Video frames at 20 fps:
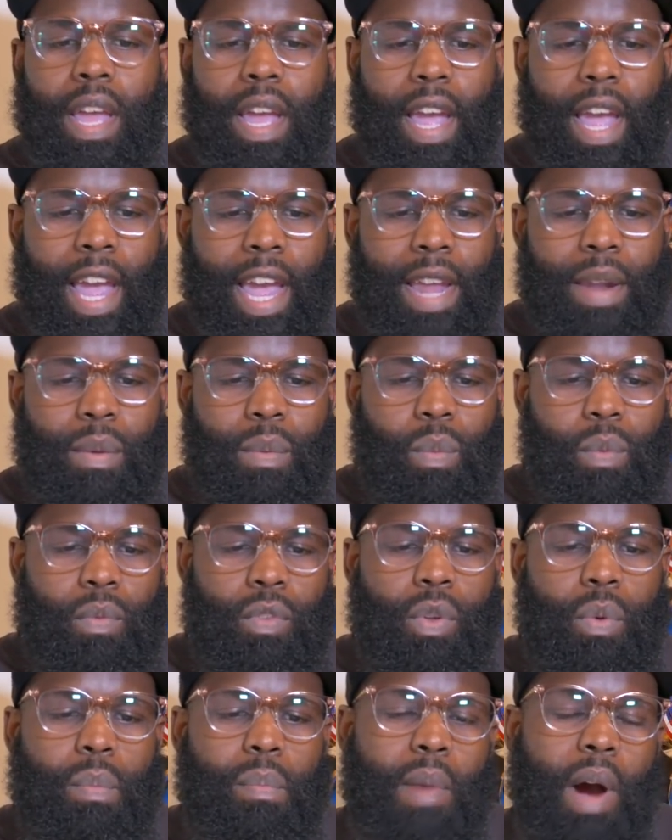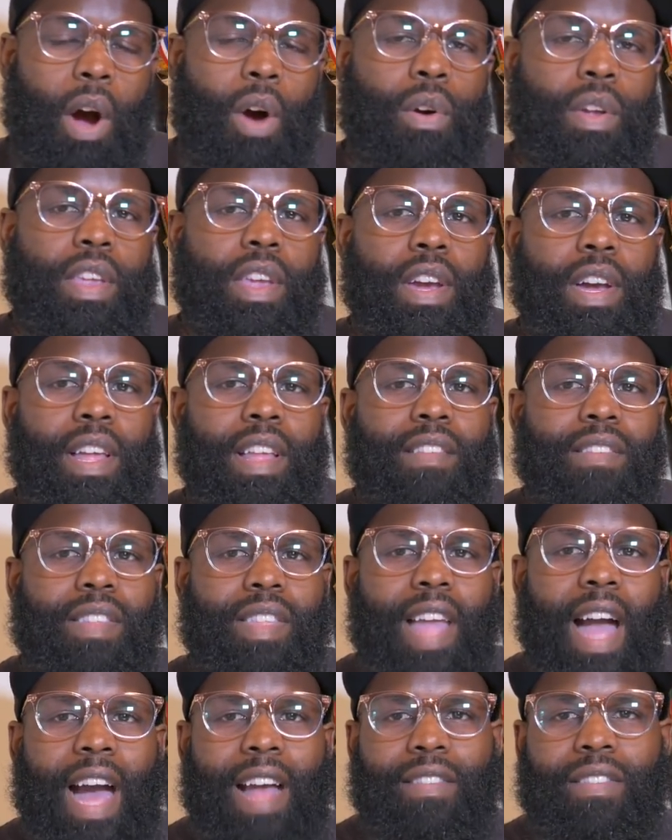And pneumonia is
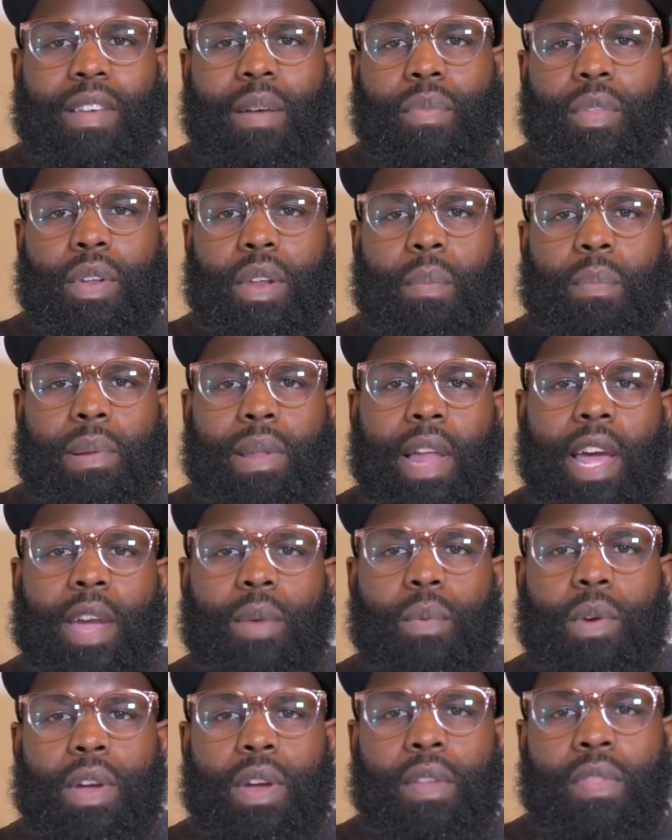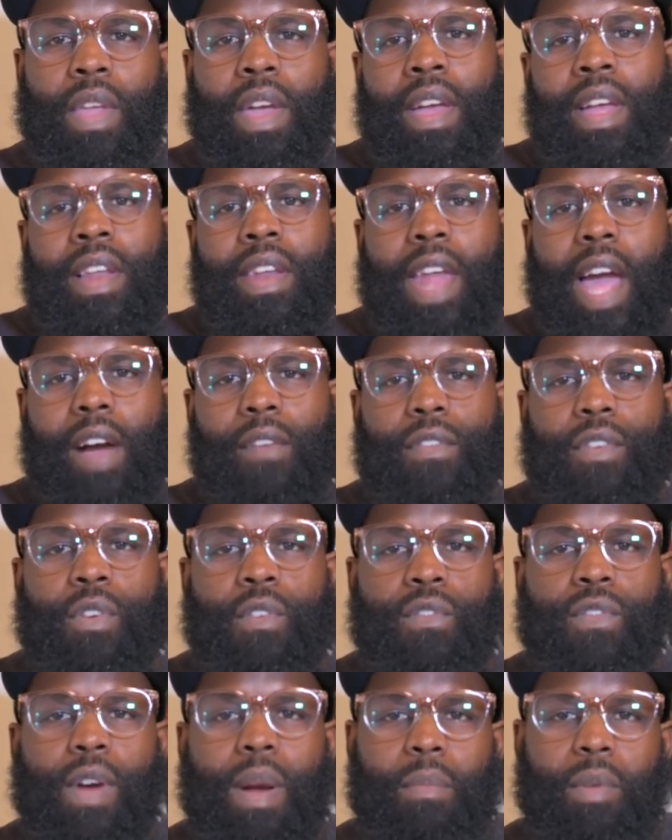not something to play with. Now, if you're
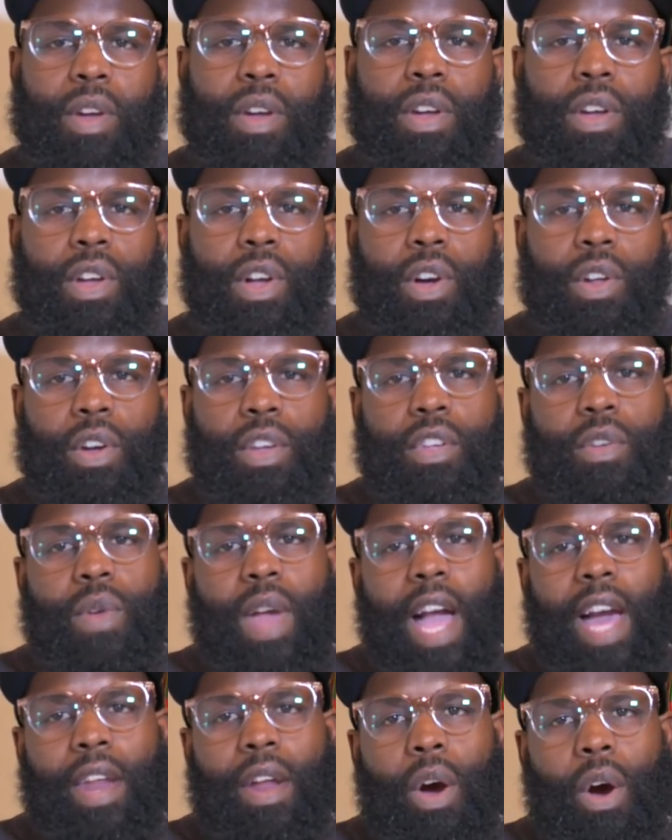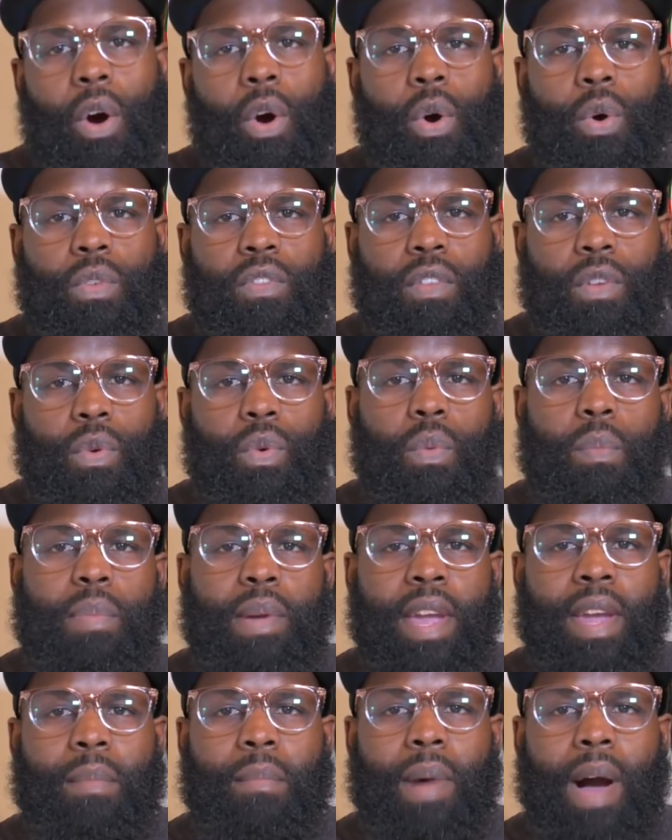from the hood or you had an old school
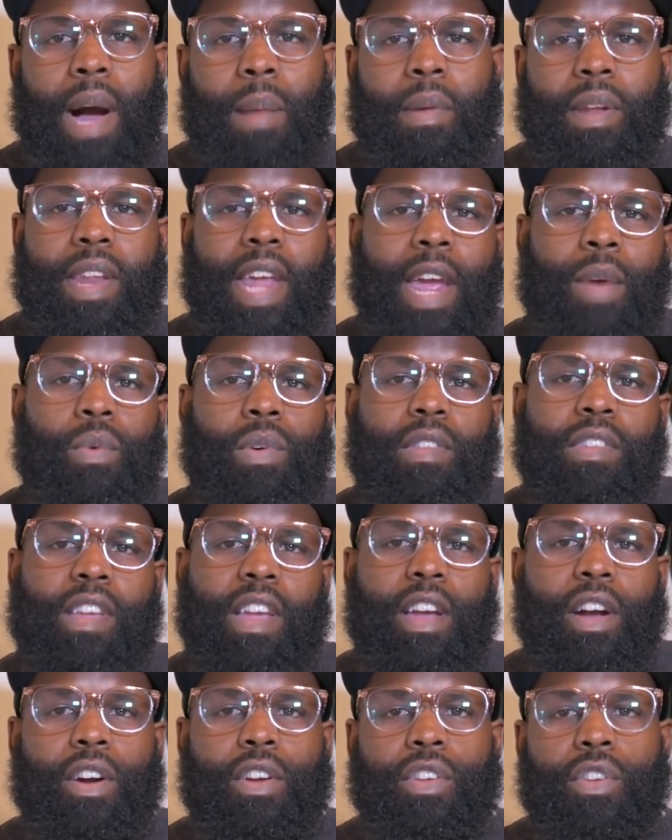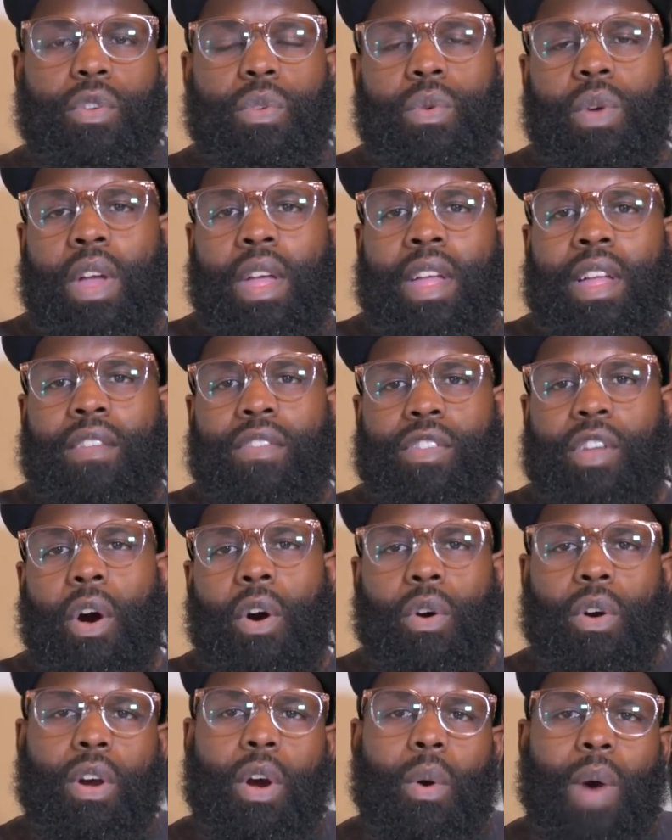big mama, they would tell you,
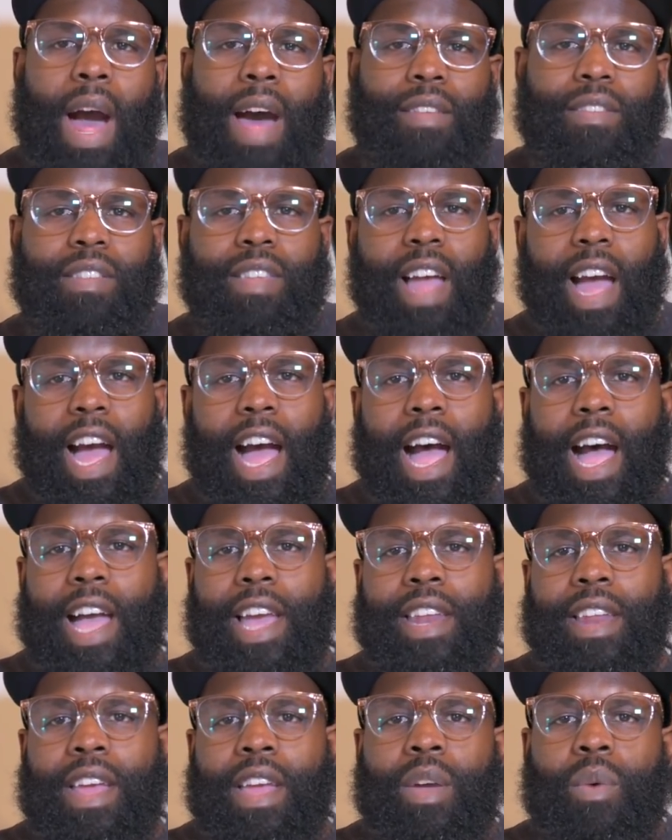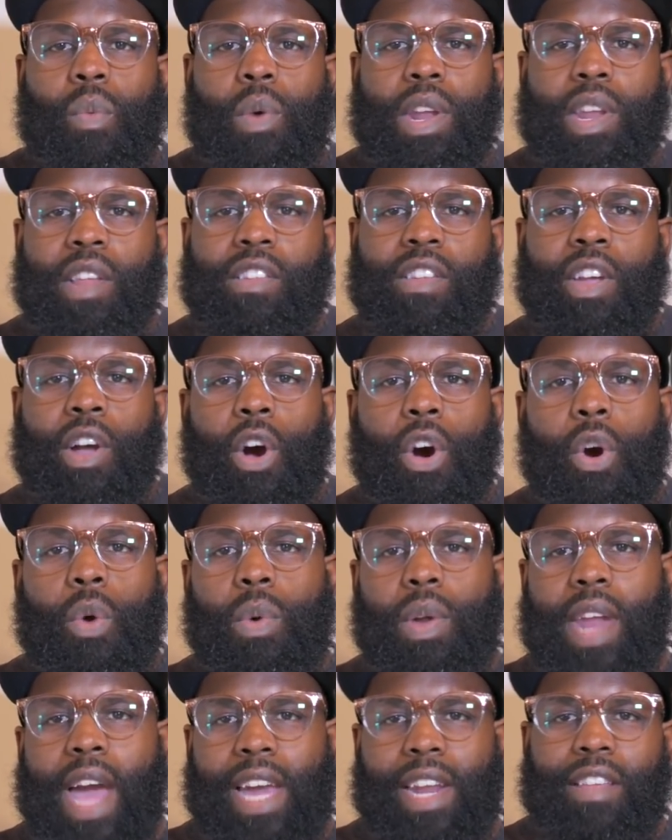don't go outside when it's cold
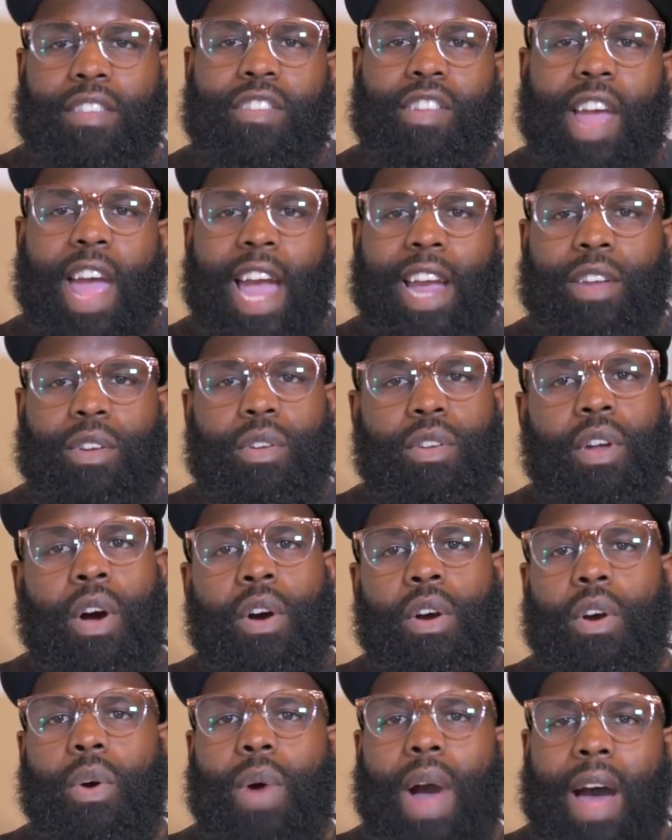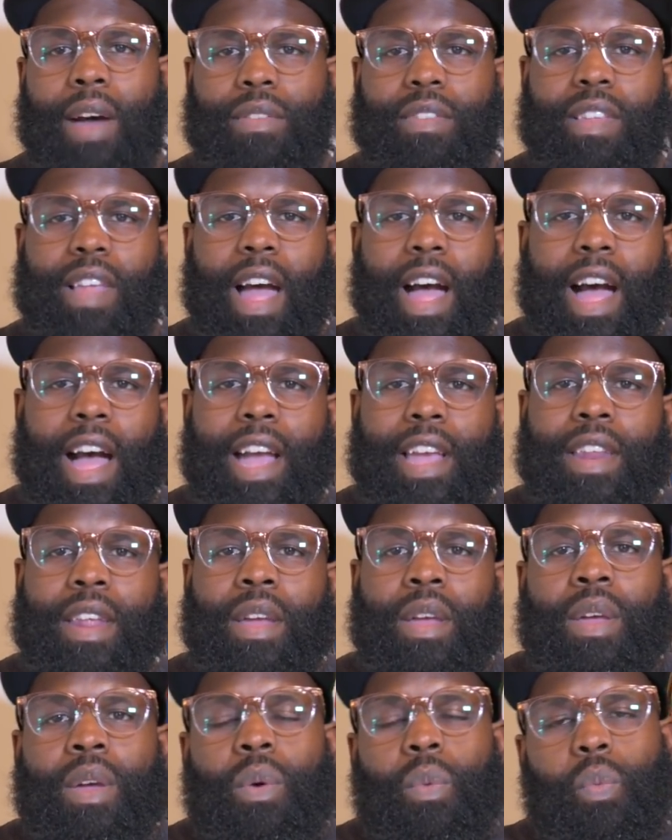without a jacket, or don't go outside
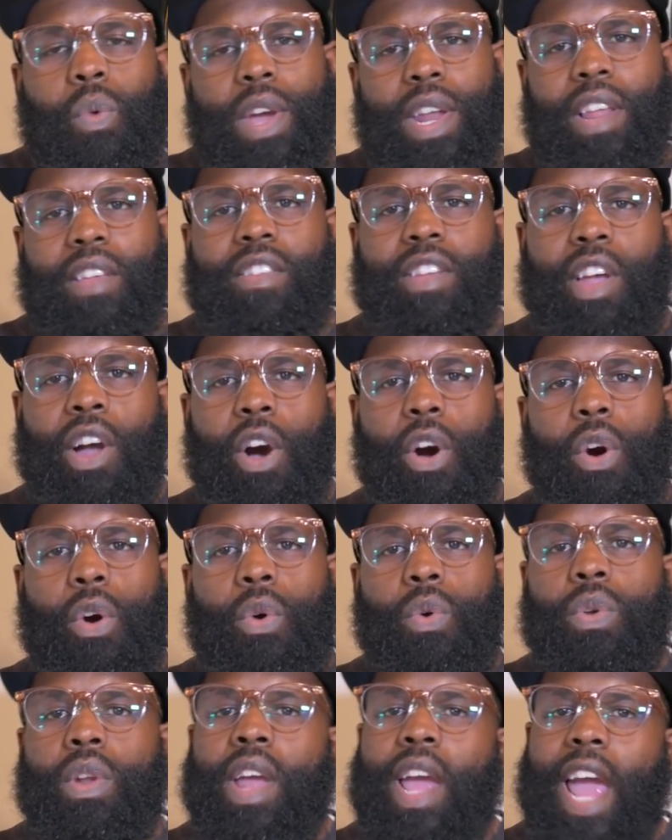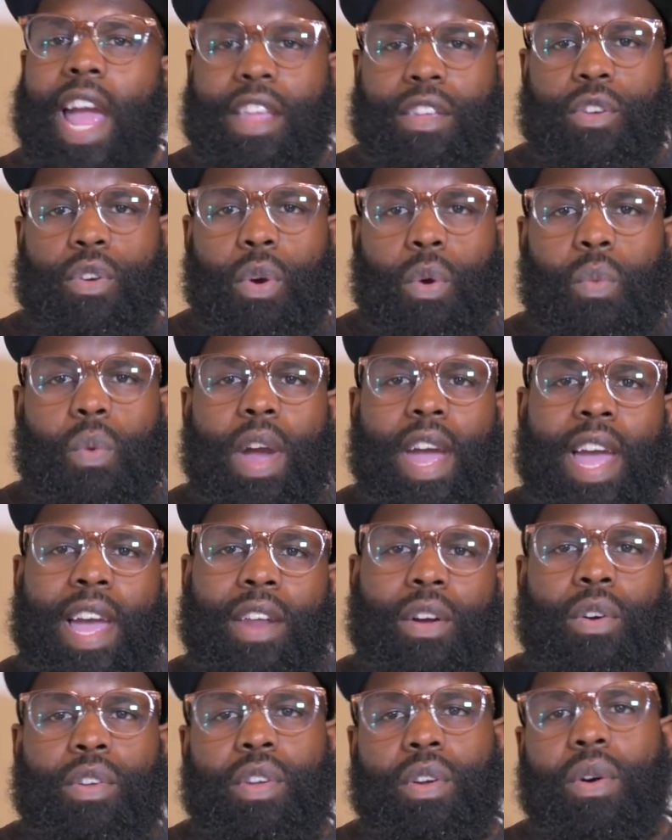when it's cold and you're
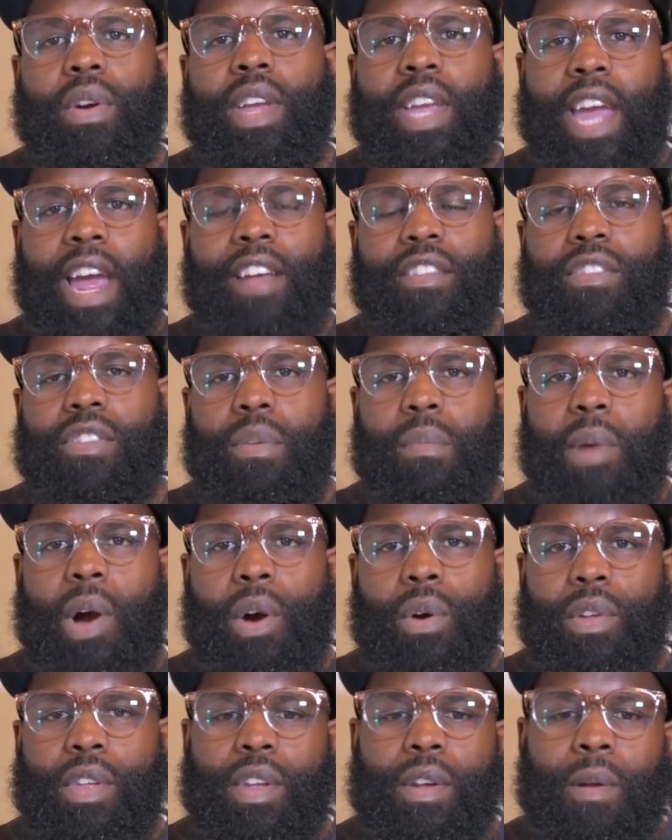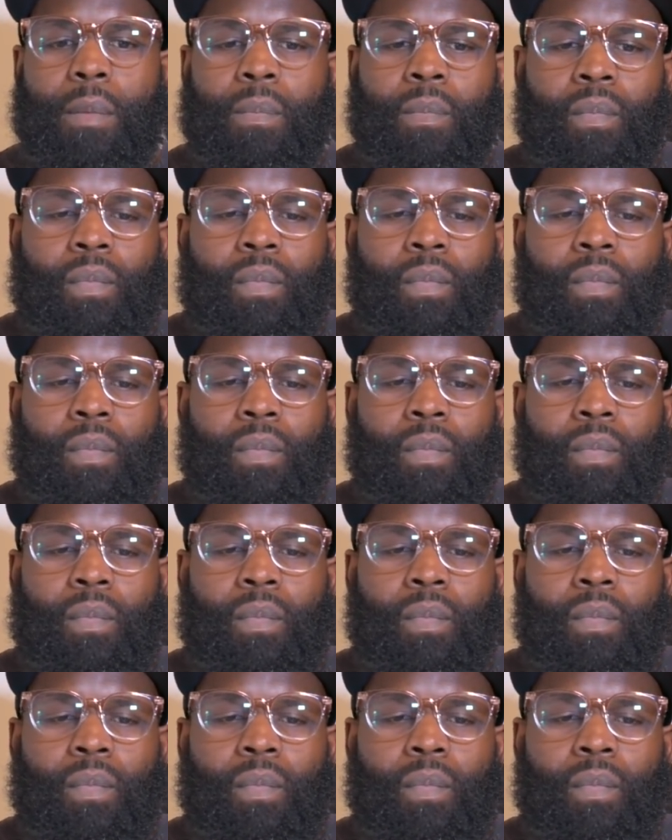wet, or you're gonna catch pneumonia.